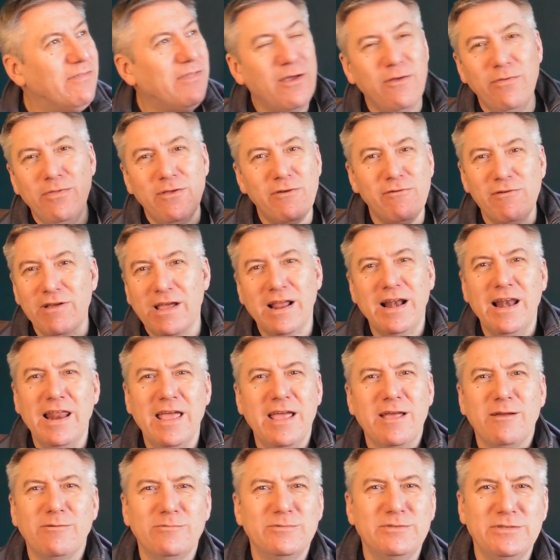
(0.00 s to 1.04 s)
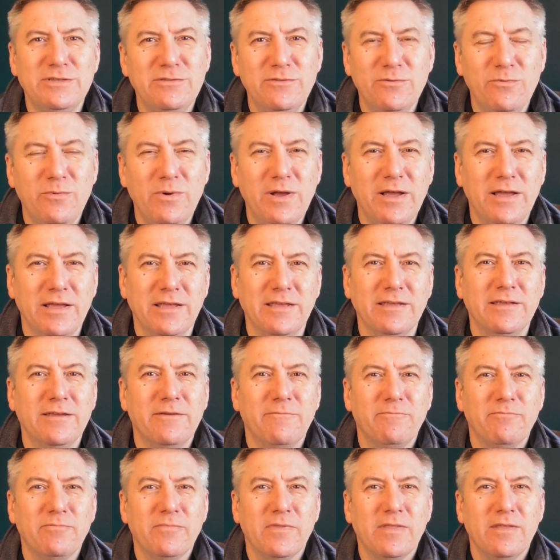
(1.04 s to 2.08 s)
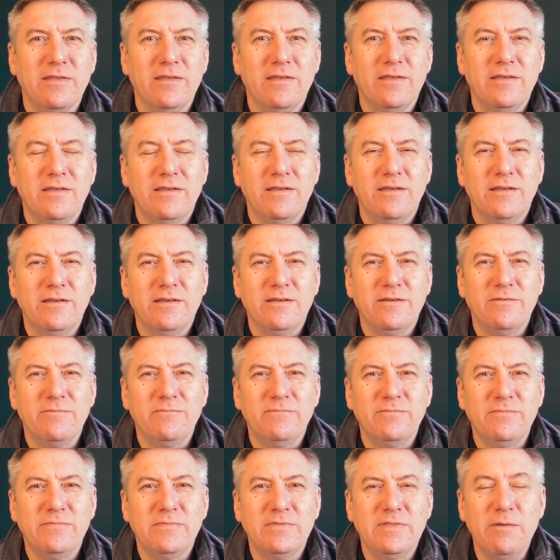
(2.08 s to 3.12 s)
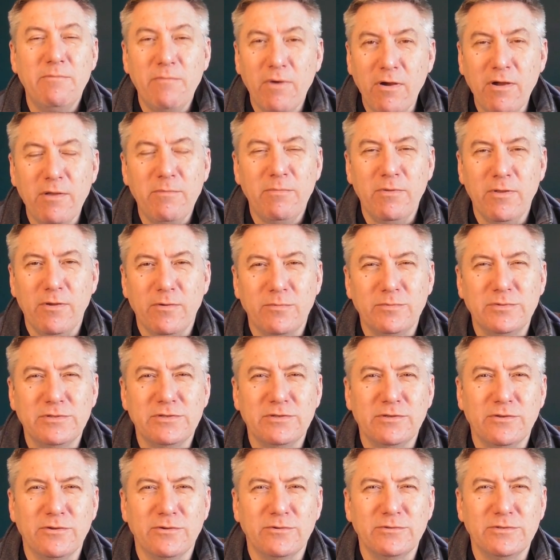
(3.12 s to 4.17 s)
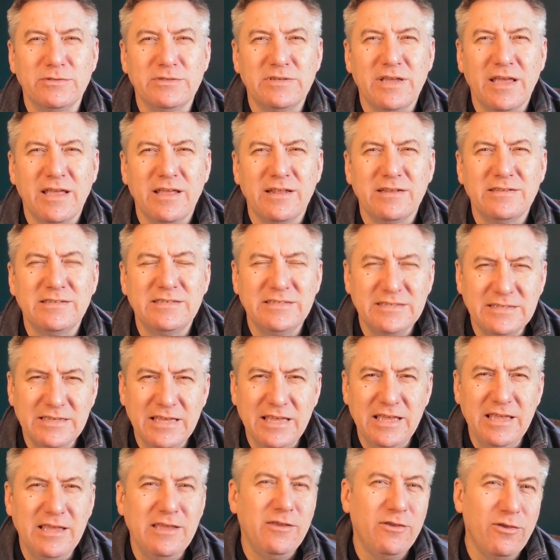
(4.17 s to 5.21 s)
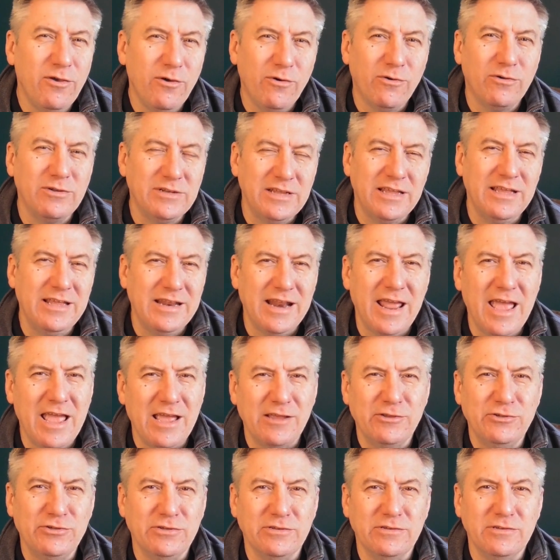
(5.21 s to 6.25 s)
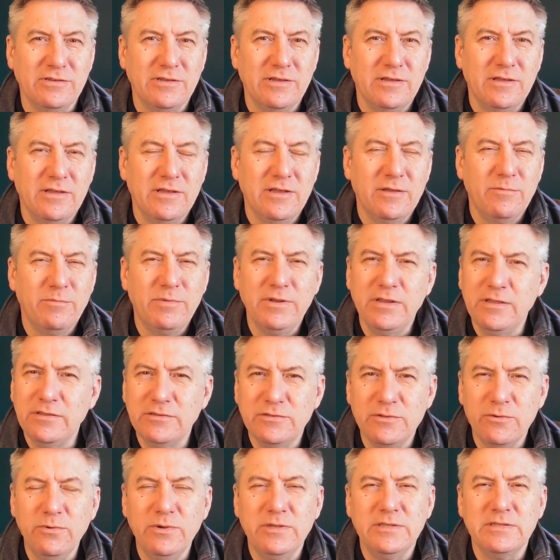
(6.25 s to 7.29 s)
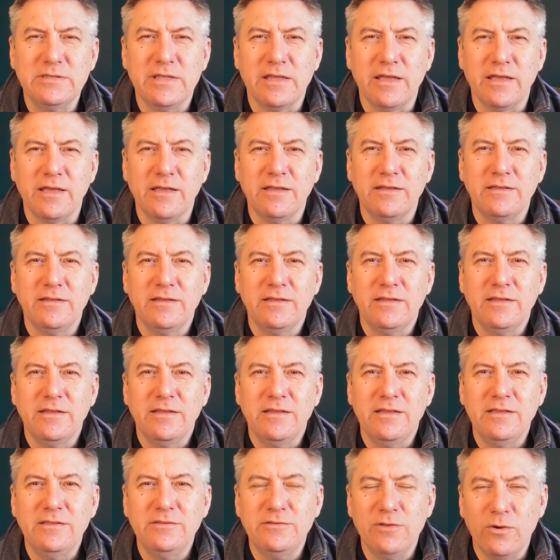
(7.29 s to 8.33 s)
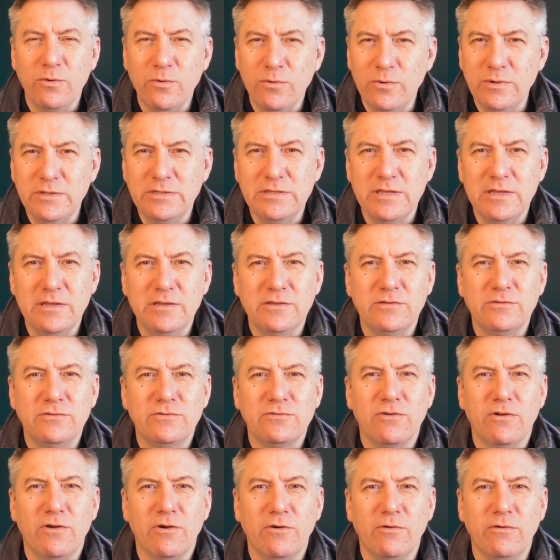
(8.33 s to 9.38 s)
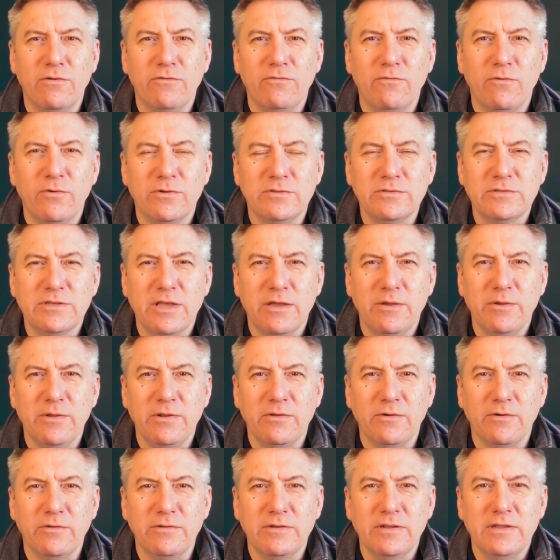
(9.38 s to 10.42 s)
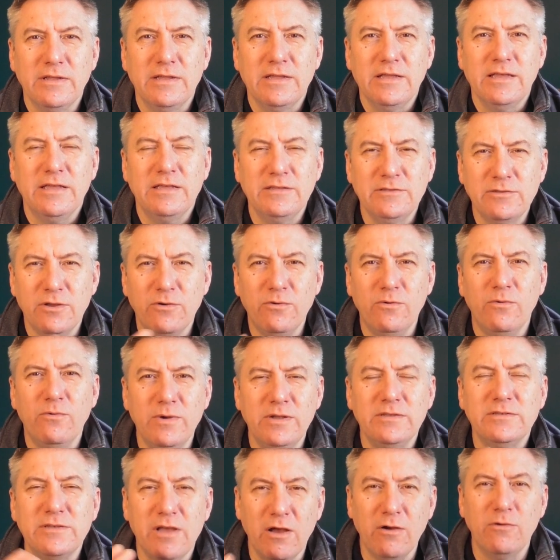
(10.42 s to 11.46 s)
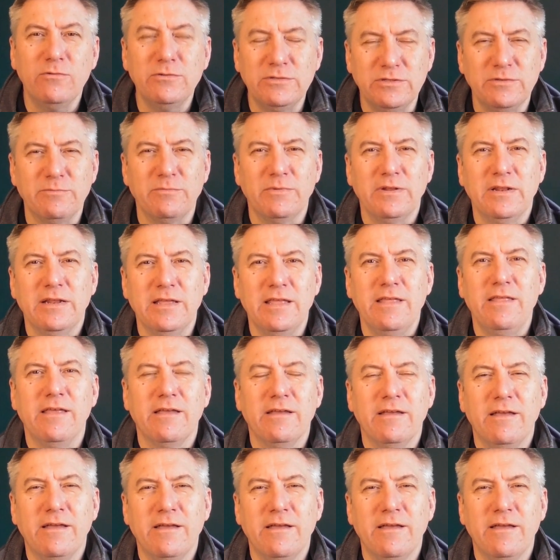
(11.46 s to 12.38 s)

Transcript: though there are clouds in the way. There might be obstacles to seeing God in action, but he's always there. He's always in control of what's going on. He's always ultimately